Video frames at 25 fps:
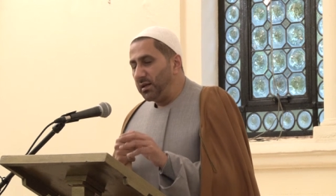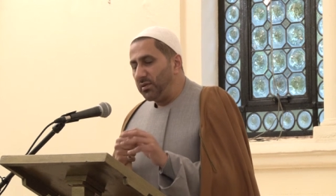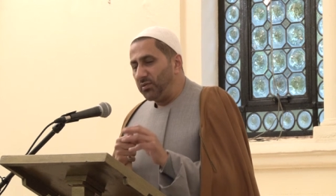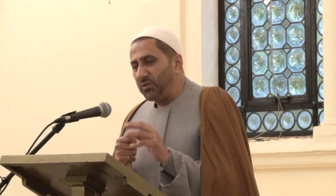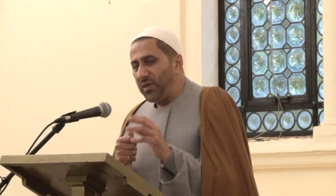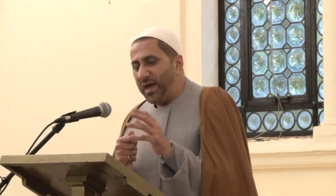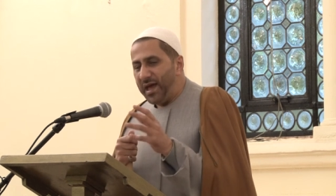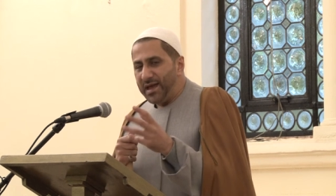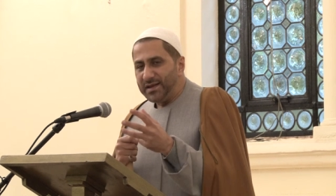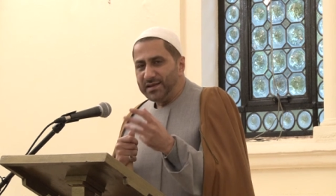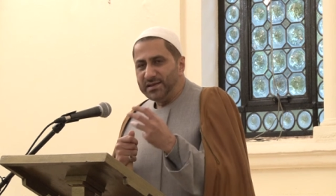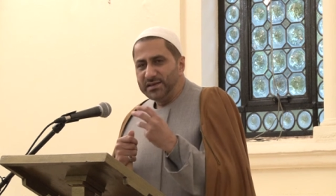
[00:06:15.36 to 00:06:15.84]

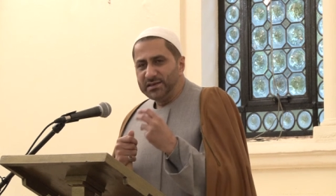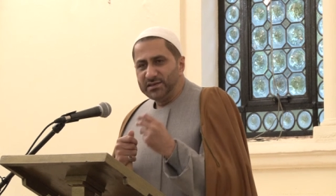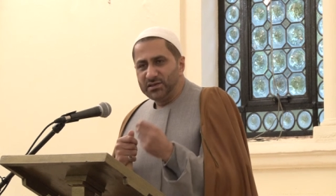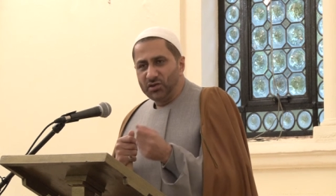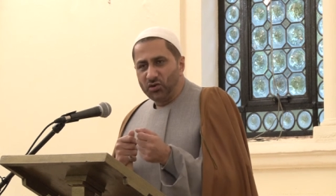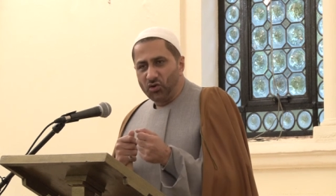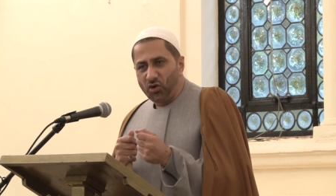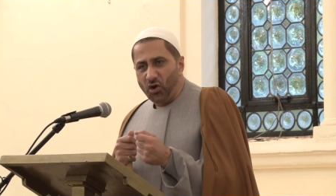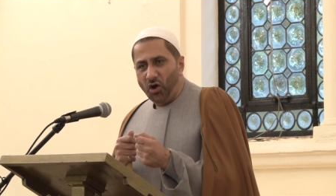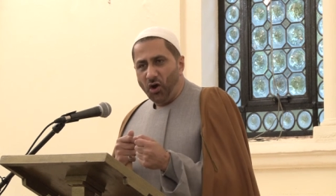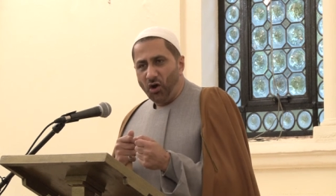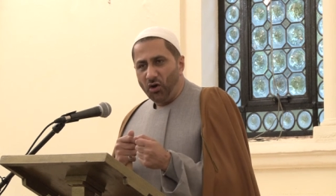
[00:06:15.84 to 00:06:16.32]
That is
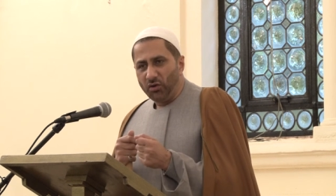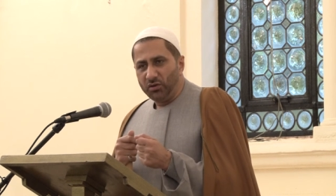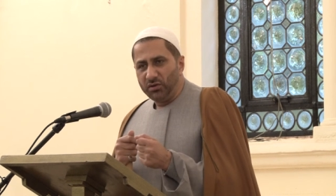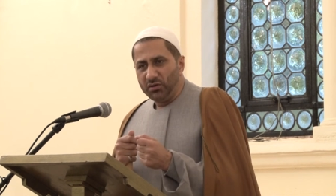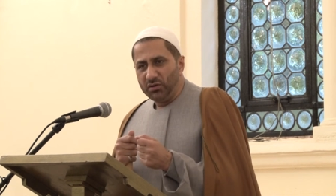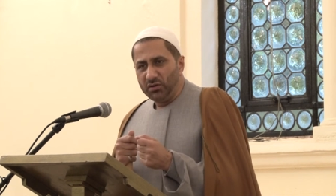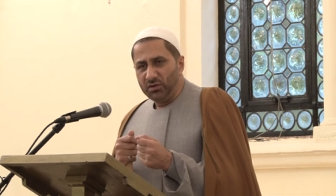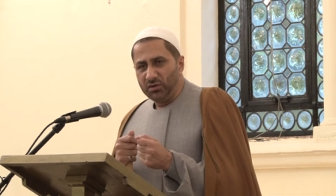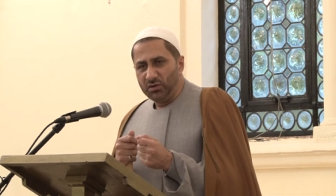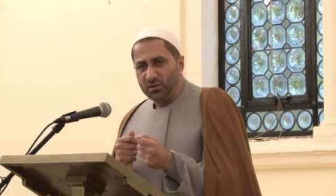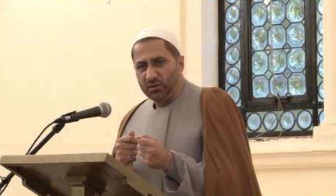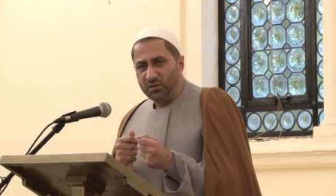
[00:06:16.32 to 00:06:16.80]
the
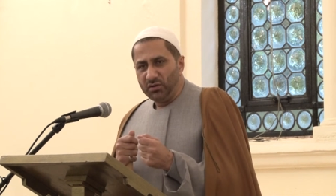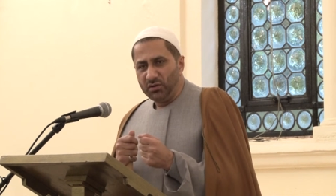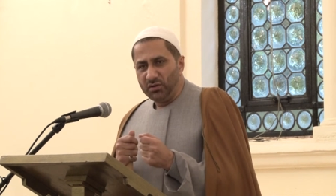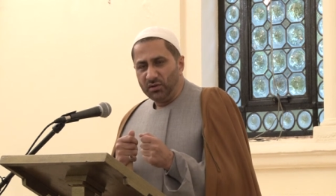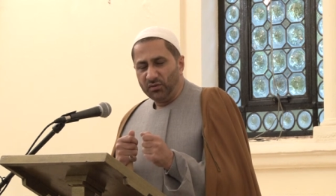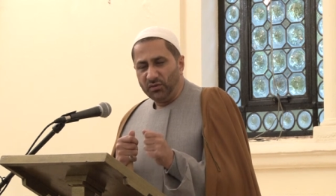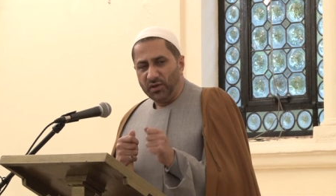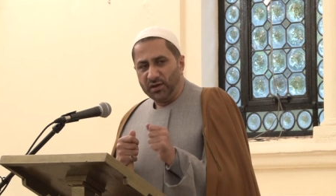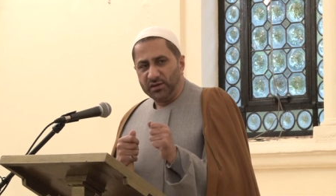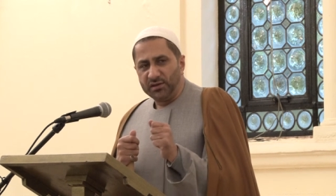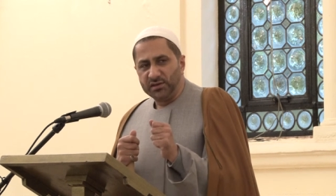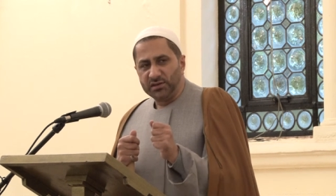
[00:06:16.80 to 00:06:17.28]
God
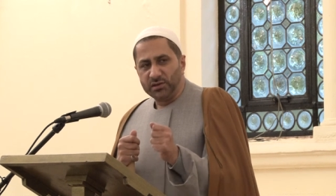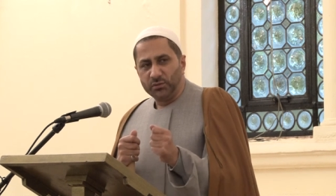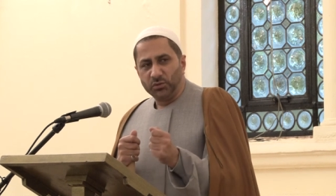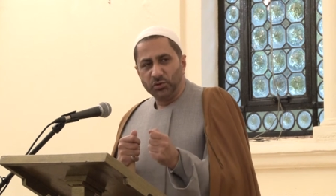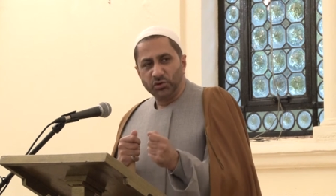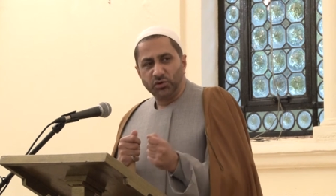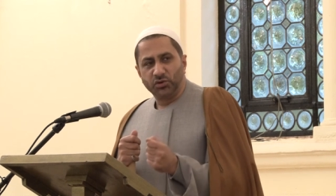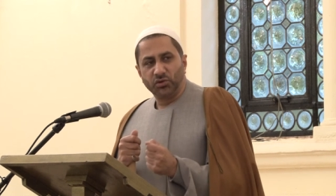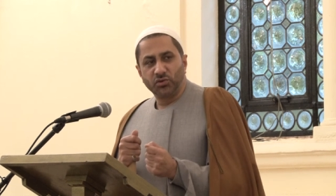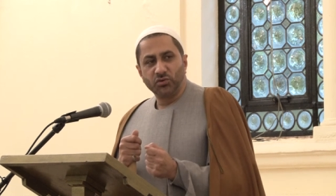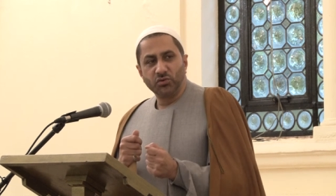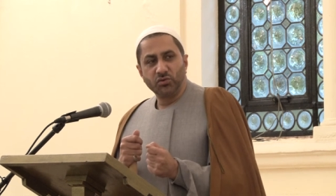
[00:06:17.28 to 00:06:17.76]
that is
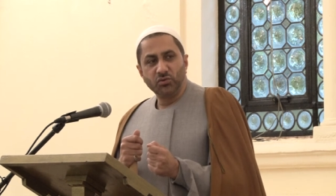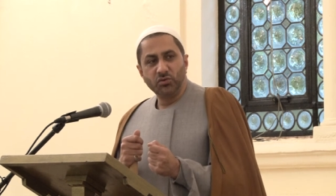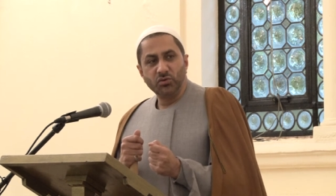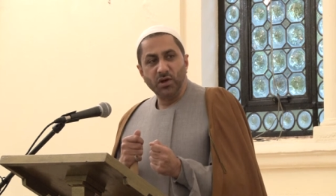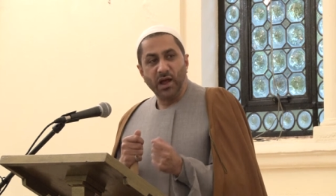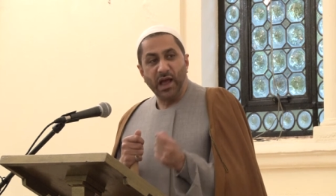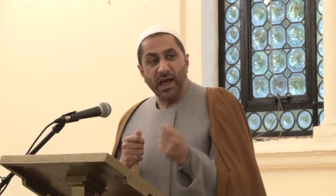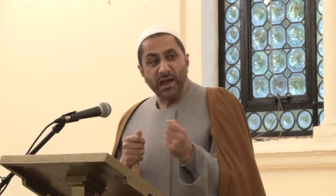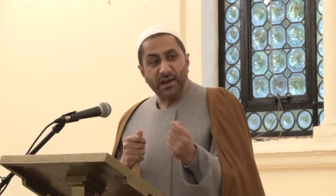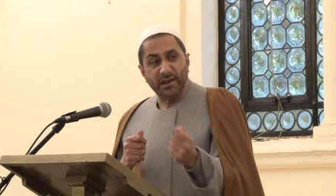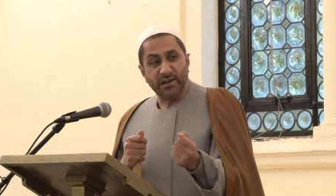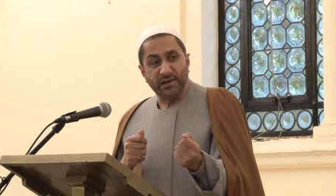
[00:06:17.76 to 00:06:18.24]
our true
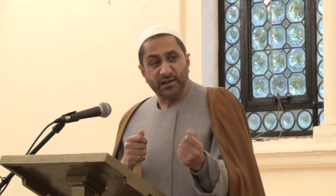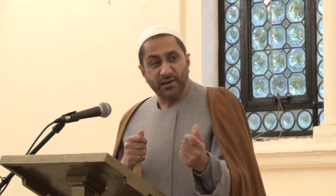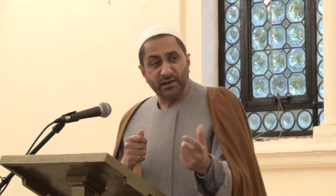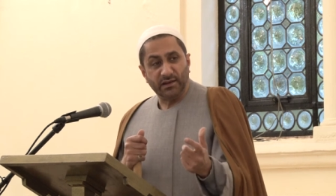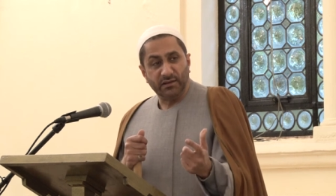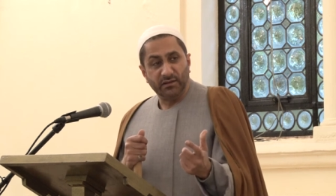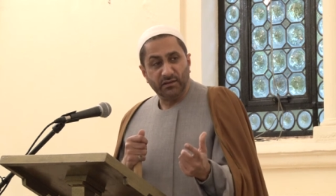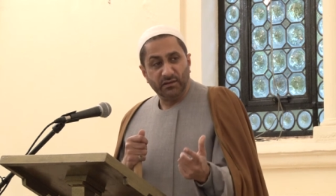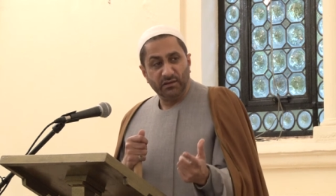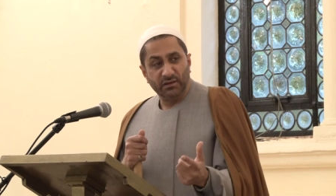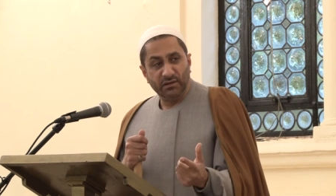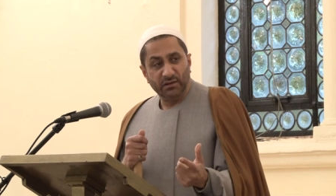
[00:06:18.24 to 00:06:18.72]

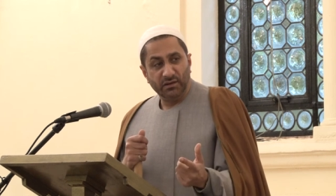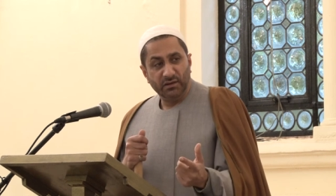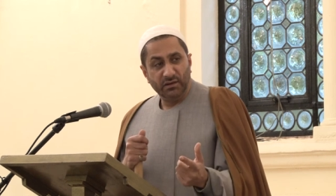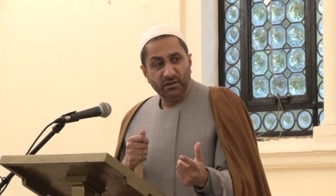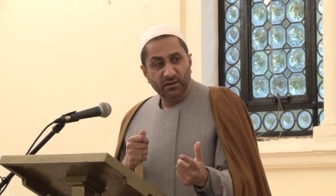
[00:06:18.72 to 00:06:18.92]
heritage.